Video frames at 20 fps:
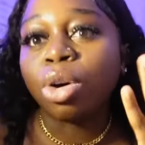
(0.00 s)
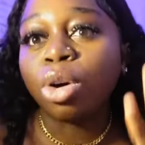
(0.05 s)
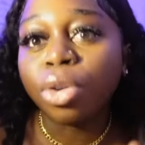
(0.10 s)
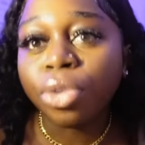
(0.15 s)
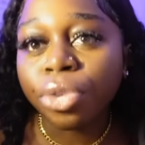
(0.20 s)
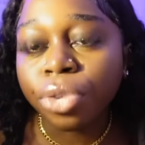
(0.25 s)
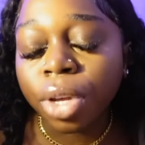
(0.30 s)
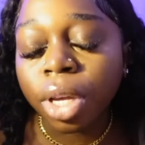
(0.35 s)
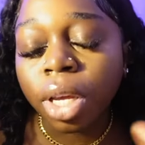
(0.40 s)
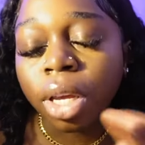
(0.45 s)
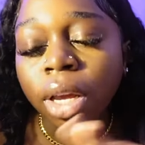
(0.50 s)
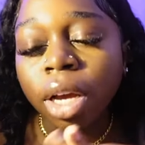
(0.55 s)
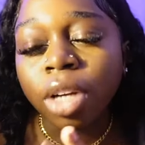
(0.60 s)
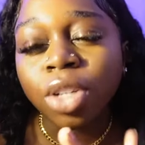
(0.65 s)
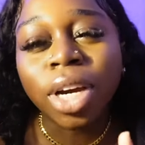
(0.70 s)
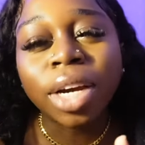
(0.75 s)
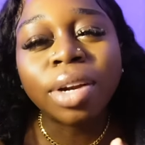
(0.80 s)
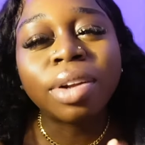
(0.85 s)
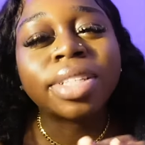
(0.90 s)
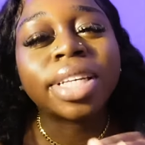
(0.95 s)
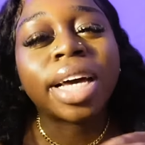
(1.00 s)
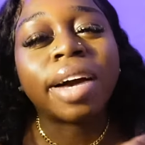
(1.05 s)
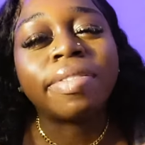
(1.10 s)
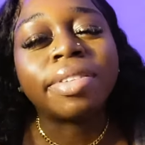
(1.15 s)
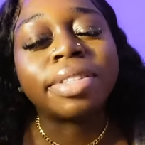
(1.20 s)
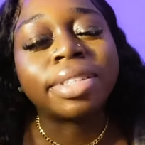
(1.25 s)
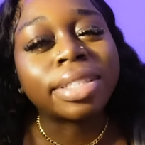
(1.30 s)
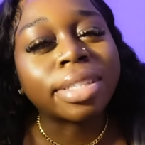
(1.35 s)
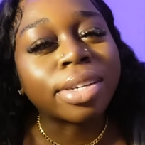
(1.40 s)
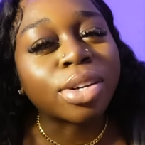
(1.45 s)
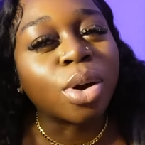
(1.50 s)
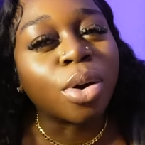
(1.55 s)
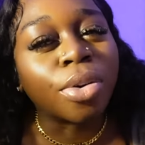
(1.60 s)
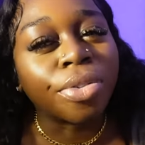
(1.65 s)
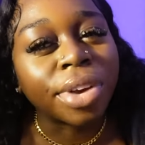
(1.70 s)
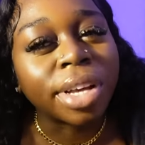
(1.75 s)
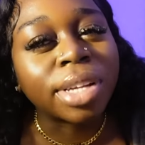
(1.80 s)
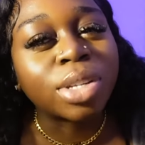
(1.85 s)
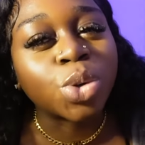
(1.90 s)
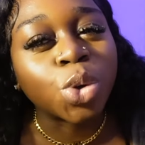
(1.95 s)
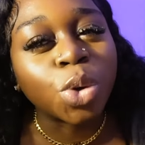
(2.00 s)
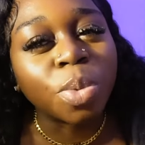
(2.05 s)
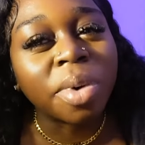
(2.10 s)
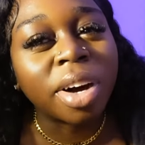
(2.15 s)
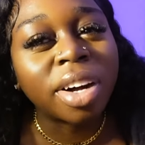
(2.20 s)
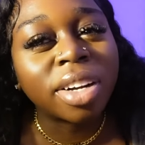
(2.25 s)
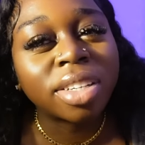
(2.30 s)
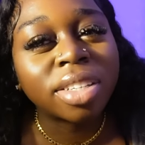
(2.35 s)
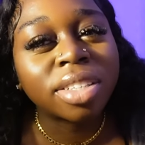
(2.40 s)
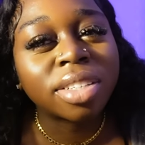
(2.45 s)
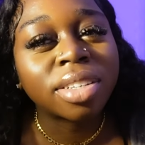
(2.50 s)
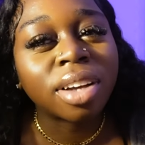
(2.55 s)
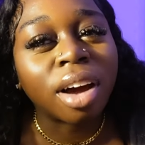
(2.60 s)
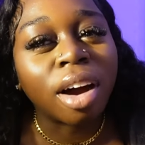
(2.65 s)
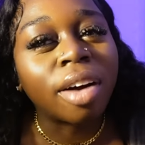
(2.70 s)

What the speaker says: coffee, I try not to have coffee too much